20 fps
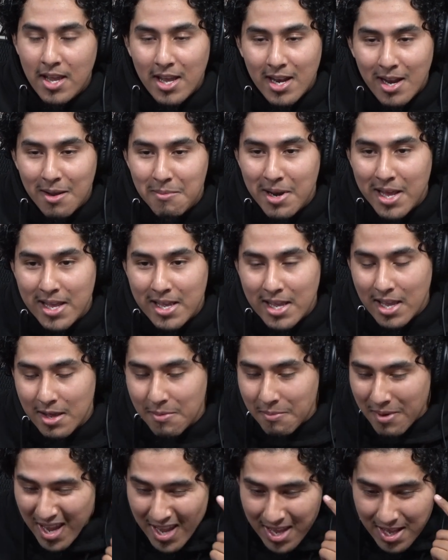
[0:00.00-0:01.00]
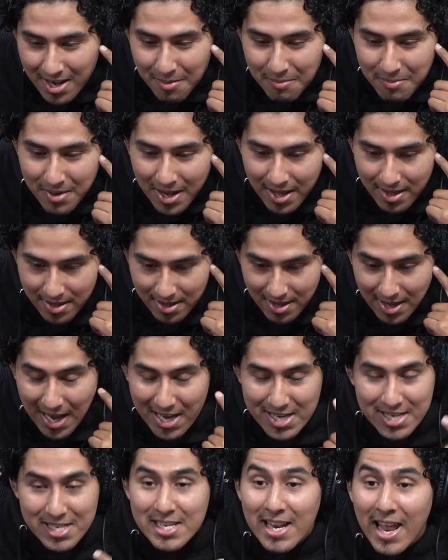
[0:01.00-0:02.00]
And I'm like, in my head, I'm like,
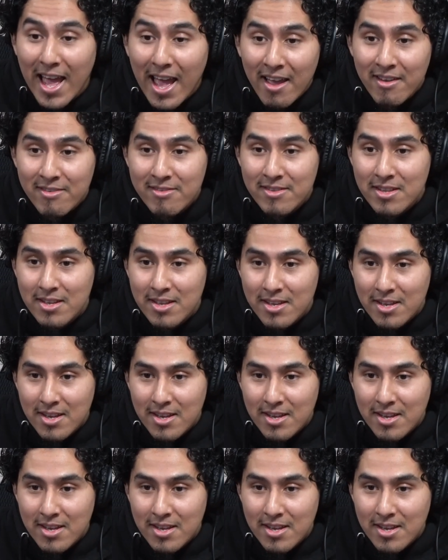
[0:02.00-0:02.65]
I just laughed.